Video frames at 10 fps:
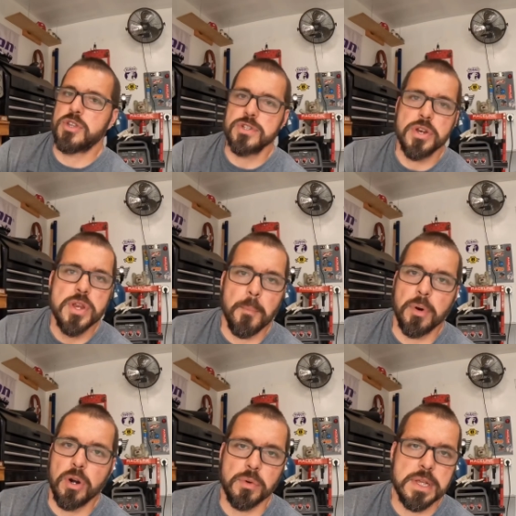there's a
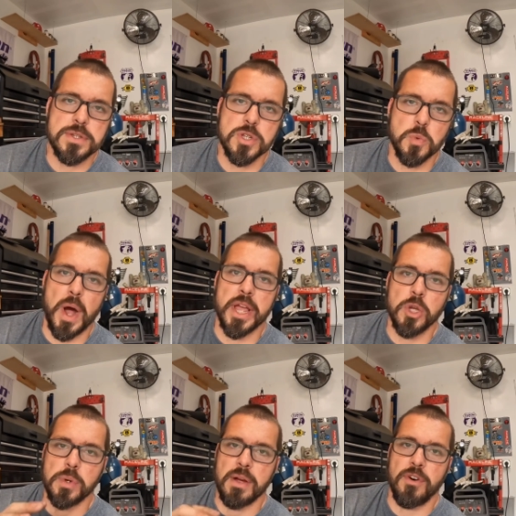number of reasons why
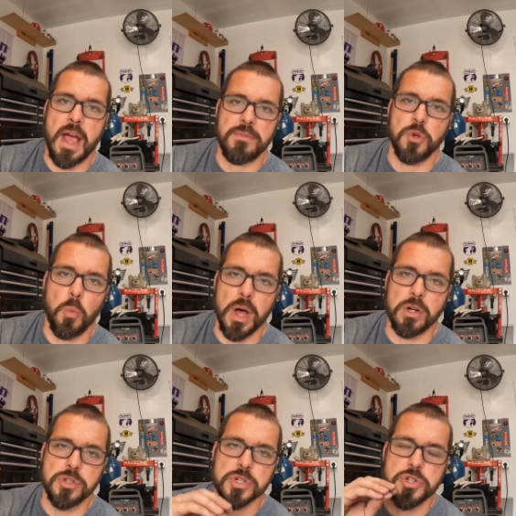you would ever have to
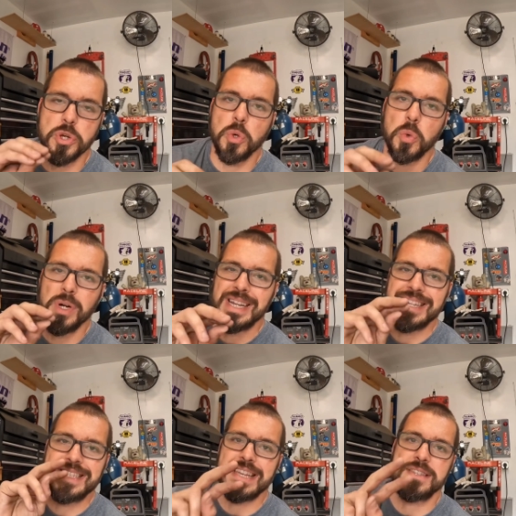weld two
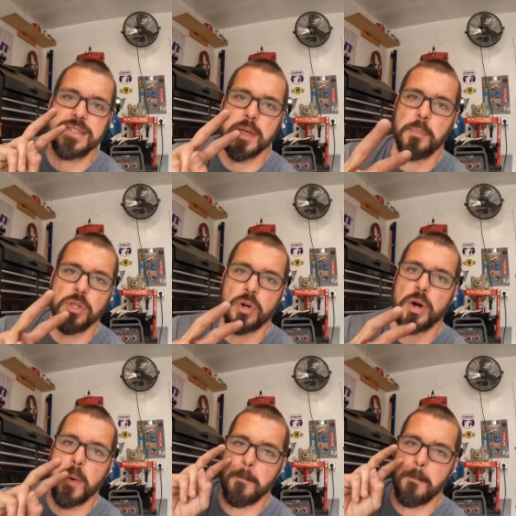dissimilar